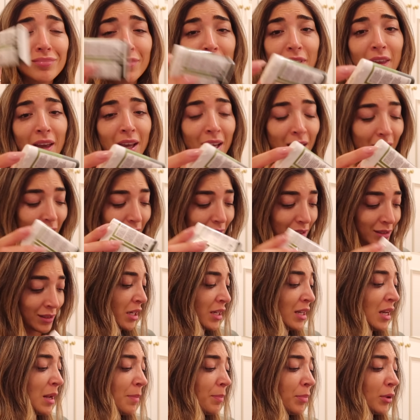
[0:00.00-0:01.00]
thingies,
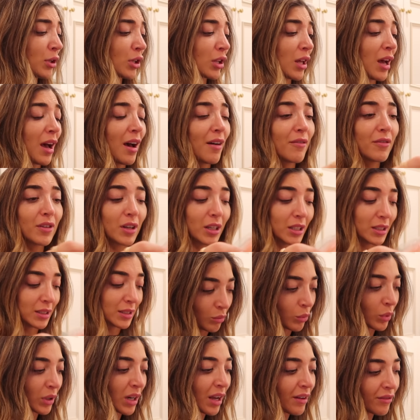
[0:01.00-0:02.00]
nipple covers,
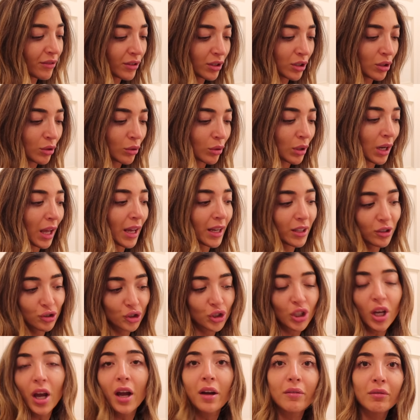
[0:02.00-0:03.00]
whatever you're like,
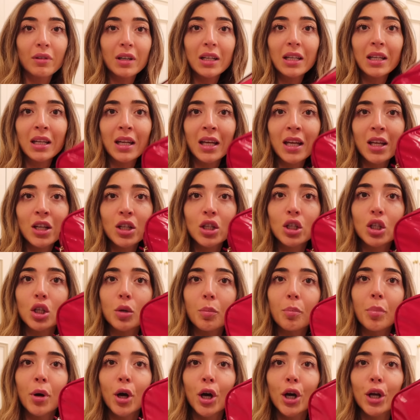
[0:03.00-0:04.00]
shit, I really need, you
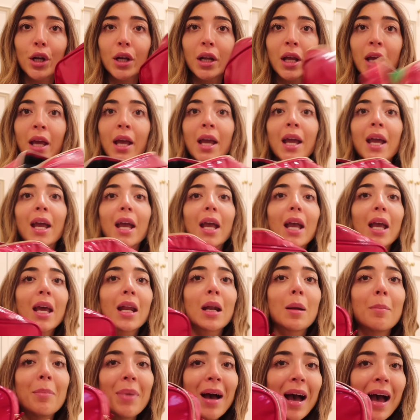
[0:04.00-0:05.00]
put
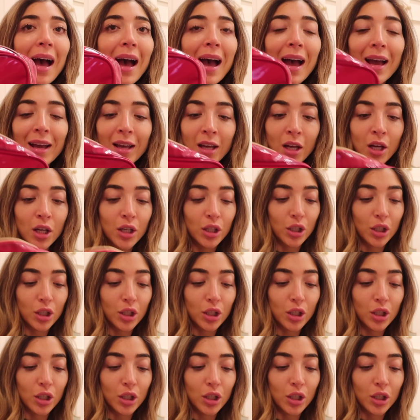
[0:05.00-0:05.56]
in a bag,